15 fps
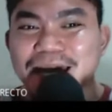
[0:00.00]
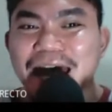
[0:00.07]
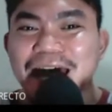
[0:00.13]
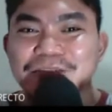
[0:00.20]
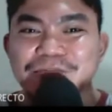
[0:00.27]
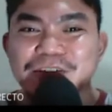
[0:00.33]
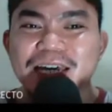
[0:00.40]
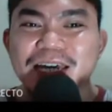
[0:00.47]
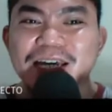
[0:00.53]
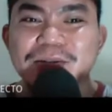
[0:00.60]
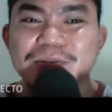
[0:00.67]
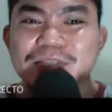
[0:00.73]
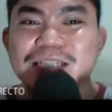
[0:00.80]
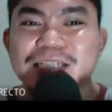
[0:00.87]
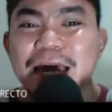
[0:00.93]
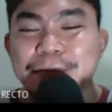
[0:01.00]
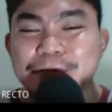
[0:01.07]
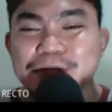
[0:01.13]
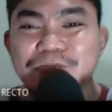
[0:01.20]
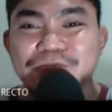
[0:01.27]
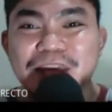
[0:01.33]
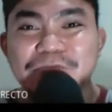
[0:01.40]
having the types
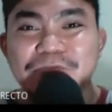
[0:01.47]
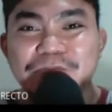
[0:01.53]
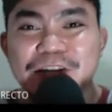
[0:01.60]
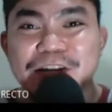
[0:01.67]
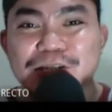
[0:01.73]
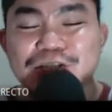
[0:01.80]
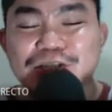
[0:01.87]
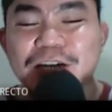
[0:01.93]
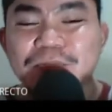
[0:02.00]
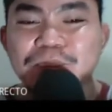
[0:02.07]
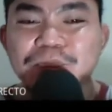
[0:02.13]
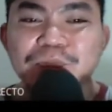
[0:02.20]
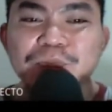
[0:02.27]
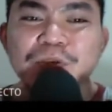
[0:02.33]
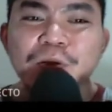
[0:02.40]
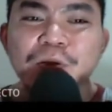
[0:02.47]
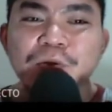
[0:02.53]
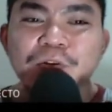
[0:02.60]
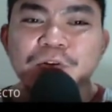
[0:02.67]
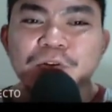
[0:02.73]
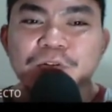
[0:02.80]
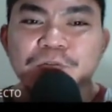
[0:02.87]
of definition,
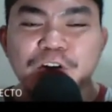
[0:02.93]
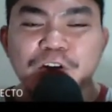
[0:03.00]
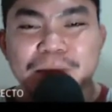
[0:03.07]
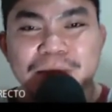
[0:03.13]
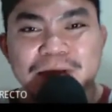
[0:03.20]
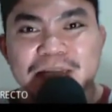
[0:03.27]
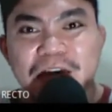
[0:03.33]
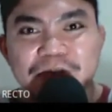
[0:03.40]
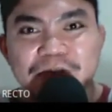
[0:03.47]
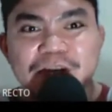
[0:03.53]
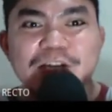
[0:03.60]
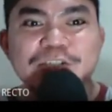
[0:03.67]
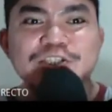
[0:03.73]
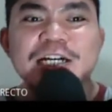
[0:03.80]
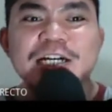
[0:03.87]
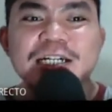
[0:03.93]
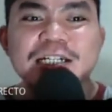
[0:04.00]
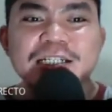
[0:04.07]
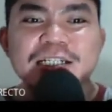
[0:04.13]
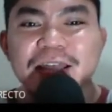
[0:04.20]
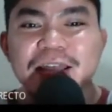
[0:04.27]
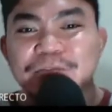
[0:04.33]
formal
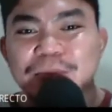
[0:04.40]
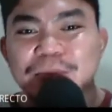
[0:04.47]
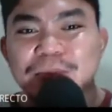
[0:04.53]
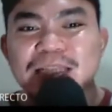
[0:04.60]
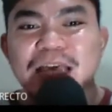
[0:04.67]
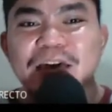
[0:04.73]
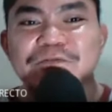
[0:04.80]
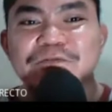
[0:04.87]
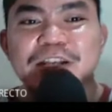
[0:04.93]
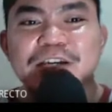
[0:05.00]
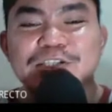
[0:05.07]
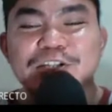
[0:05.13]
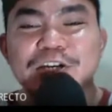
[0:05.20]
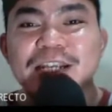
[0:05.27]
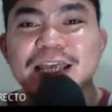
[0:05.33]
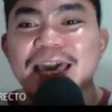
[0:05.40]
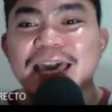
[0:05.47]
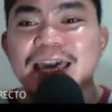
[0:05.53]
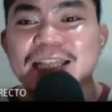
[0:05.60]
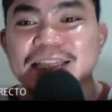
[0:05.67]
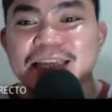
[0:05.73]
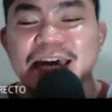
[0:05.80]
definition, informal definition,
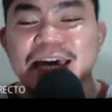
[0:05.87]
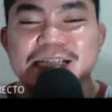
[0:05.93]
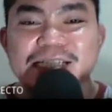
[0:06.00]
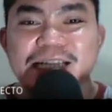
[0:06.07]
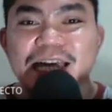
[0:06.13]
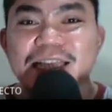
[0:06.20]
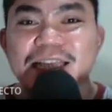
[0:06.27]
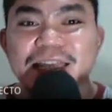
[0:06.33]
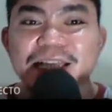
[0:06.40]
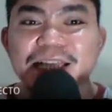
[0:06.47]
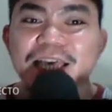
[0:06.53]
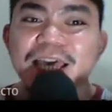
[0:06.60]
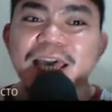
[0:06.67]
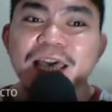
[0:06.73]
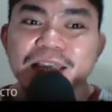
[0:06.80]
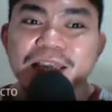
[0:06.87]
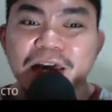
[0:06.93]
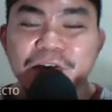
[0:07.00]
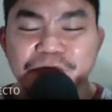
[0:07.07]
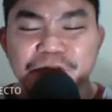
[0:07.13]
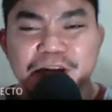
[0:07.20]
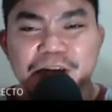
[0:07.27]
and the extended
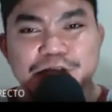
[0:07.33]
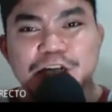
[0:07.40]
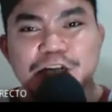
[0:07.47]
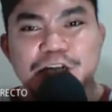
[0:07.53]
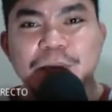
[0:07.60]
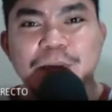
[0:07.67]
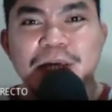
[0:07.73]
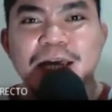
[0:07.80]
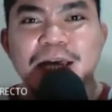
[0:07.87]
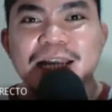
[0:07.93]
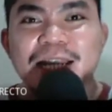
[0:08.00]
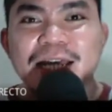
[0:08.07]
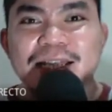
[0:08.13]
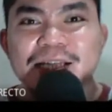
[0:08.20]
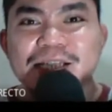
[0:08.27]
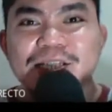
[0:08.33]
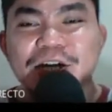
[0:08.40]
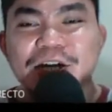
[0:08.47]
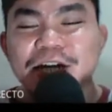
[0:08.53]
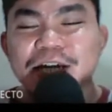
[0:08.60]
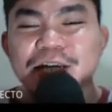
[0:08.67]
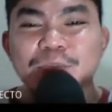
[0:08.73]
definition. Let us
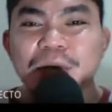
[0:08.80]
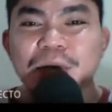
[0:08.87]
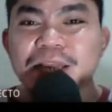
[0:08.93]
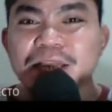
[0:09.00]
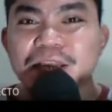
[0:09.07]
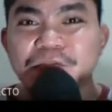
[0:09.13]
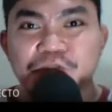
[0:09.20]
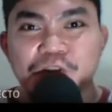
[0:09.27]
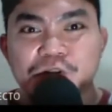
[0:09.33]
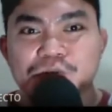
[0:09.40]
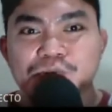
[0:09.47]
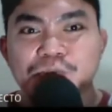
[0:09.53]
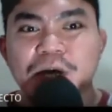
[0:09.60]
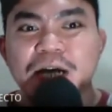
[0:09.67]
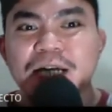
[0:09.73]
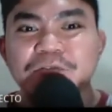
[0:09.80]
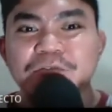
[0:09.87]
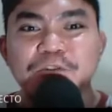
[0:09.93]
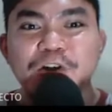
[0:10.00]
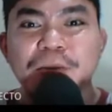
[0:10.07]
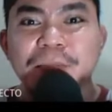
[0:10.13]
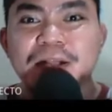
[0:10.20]
start with the first one,
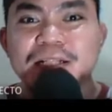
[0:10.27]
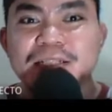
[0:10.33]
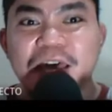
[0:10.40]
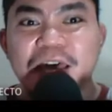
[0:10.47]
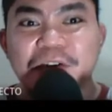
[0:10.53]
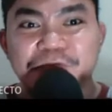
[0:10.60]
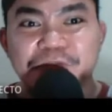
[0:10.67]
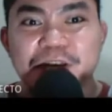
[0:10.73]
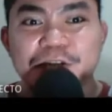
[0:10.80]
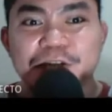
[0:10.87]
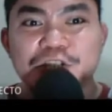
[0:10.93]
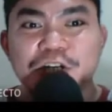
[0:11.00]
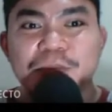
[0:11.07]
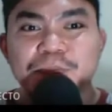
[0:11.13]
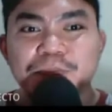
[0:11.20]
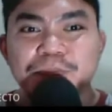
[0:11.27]
formal definition.